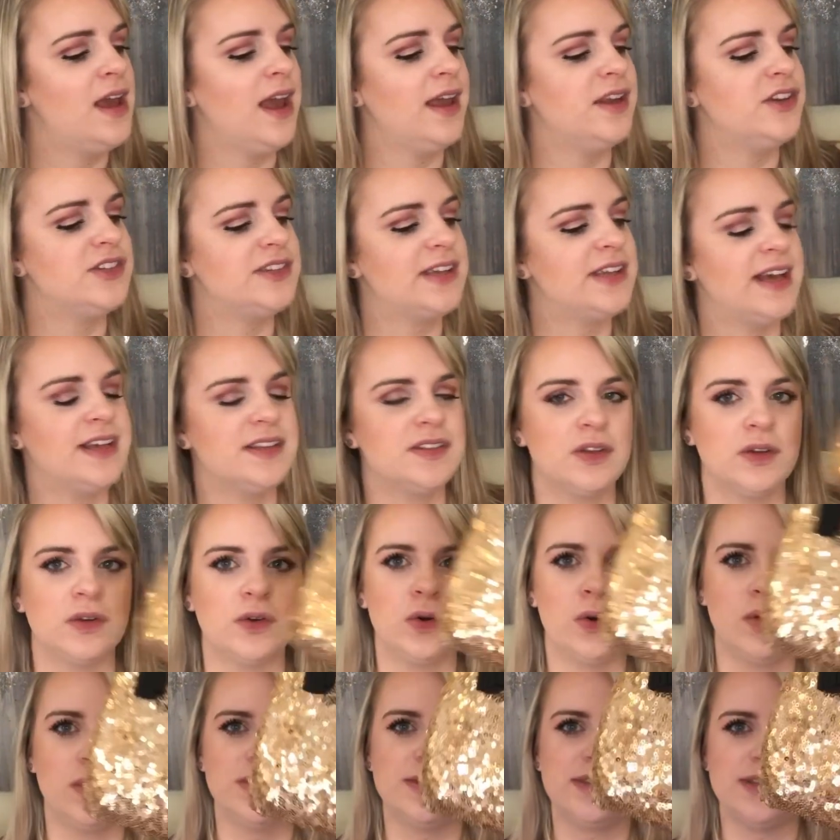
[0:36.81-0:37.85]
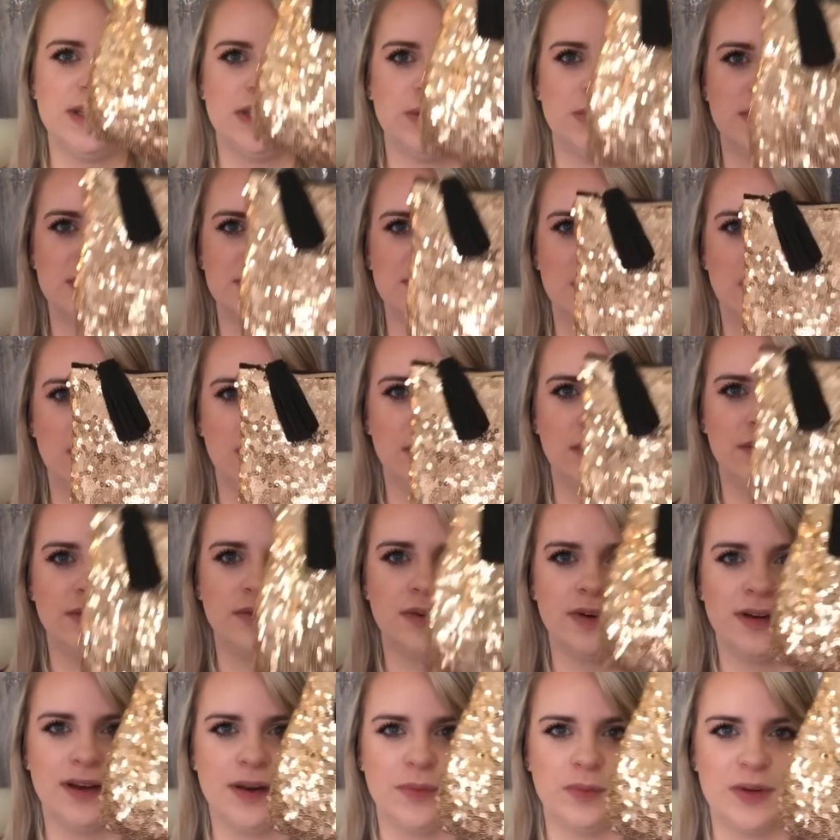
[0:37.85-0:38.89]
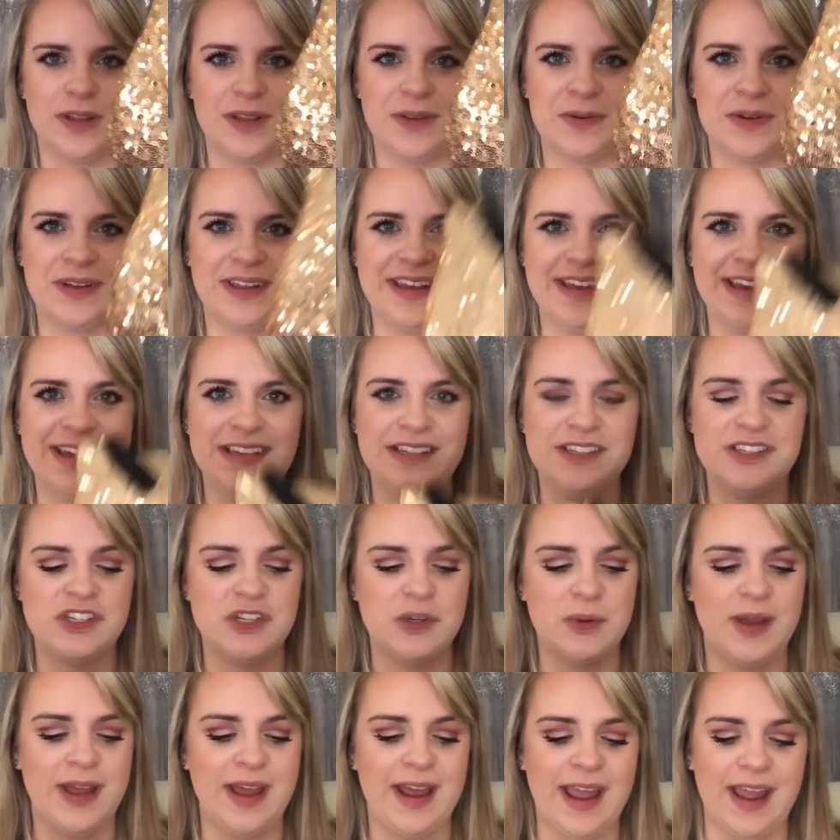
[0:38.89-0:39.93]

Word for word: It just has gold sequins all over it. Really, really into it.